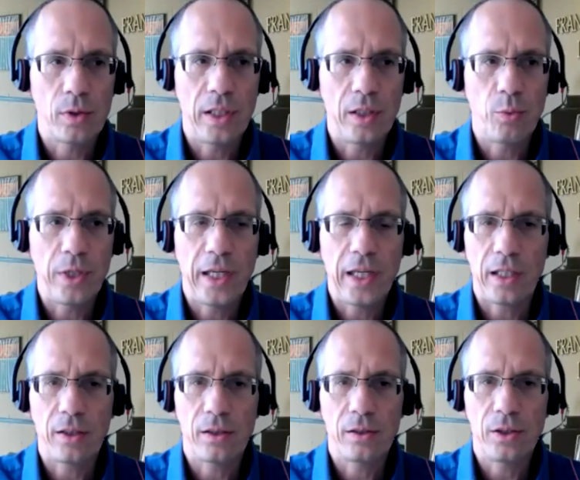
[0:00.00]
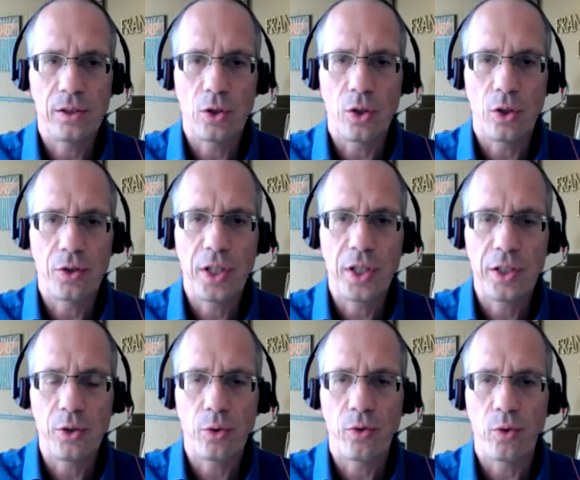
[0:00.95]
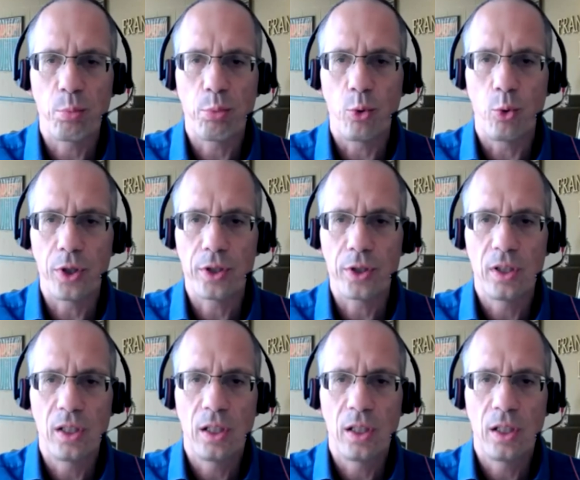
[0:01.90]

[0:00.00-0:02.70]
and we had continued support